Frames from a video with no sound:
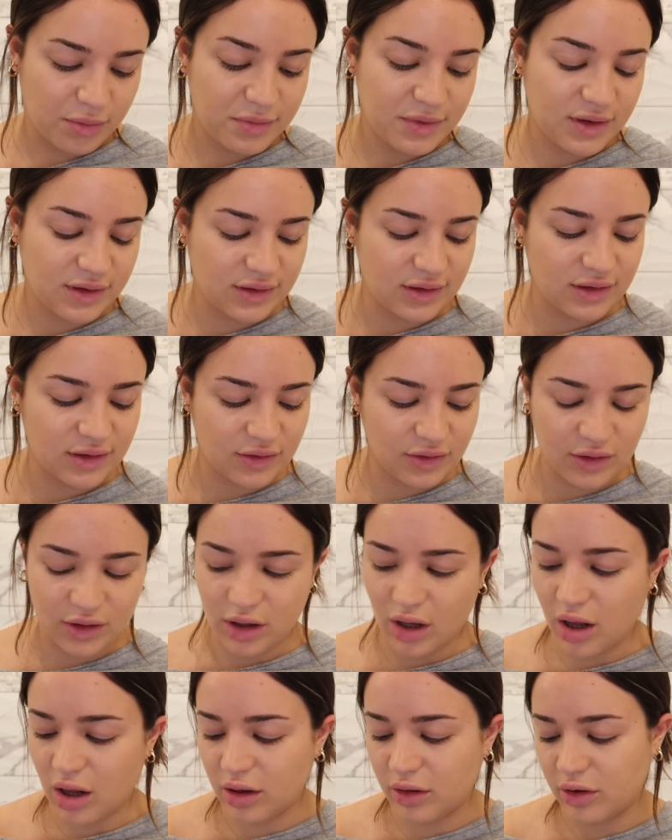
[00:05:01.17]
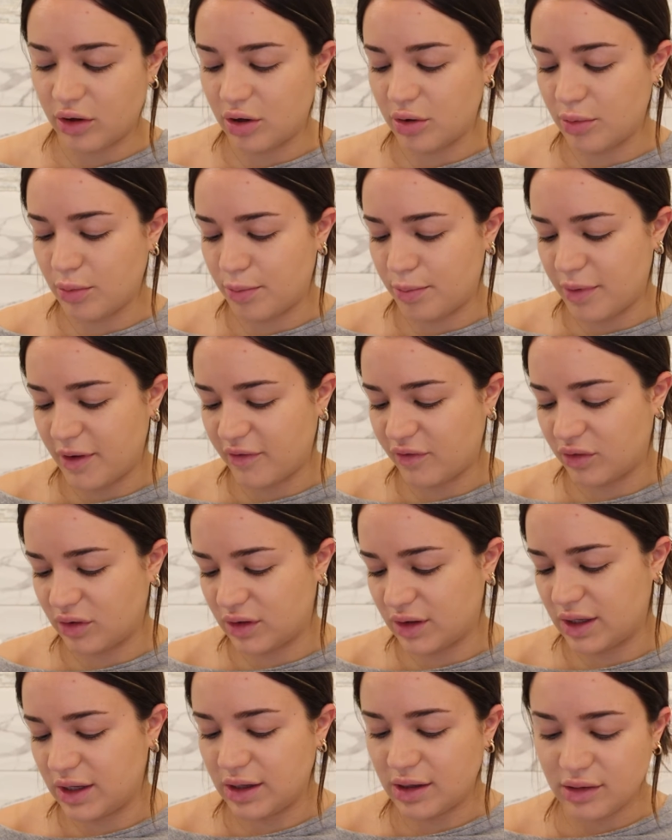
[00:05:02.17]
This is in the color
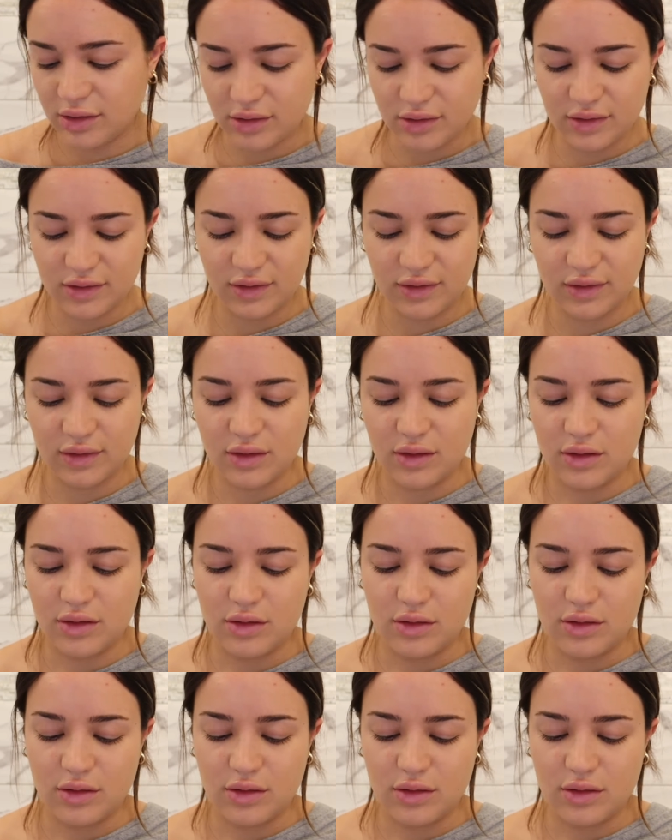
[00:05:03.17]
Beverly Hills.